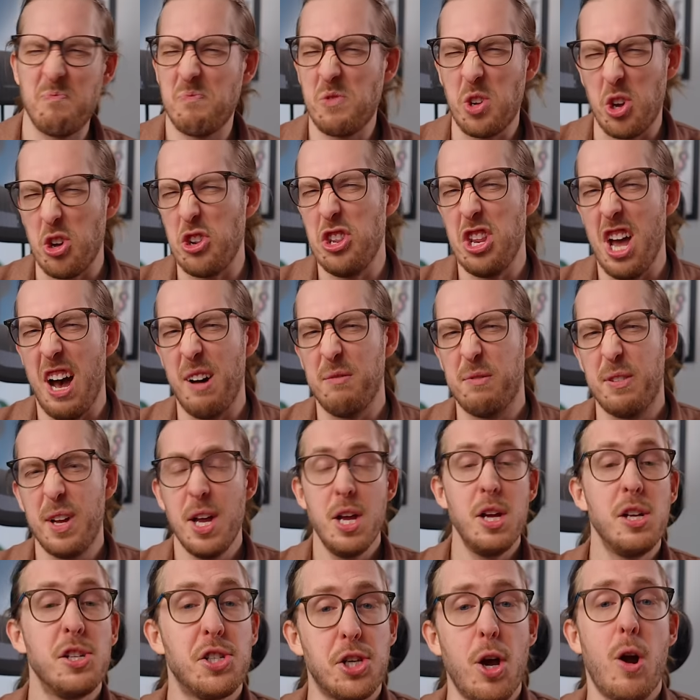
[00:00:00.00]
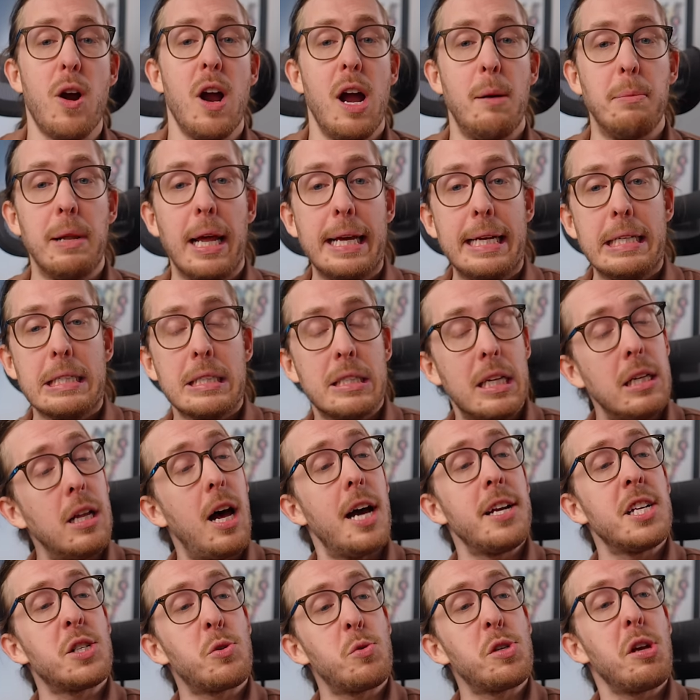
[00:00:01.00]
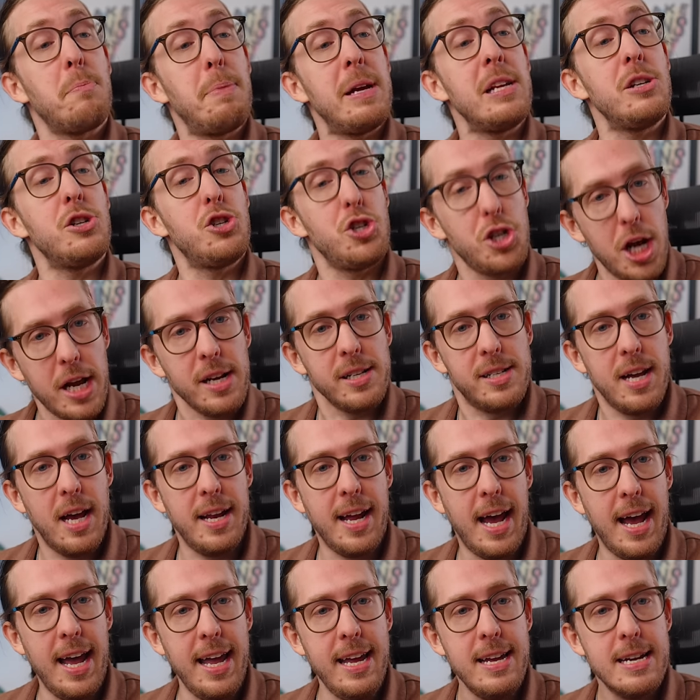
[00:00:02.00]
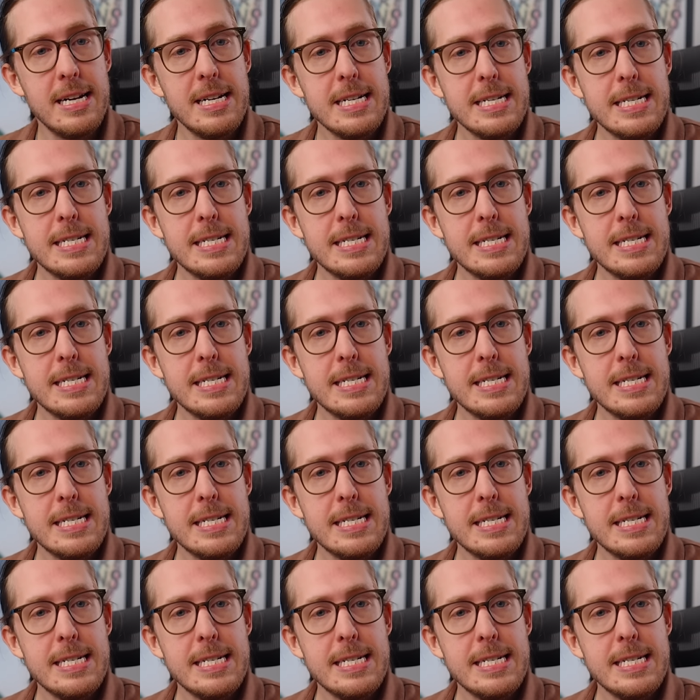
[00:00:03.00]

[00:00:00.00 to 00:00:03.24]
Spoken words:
Good enough. Sorry I'm late. The Lioness was a bit shit today.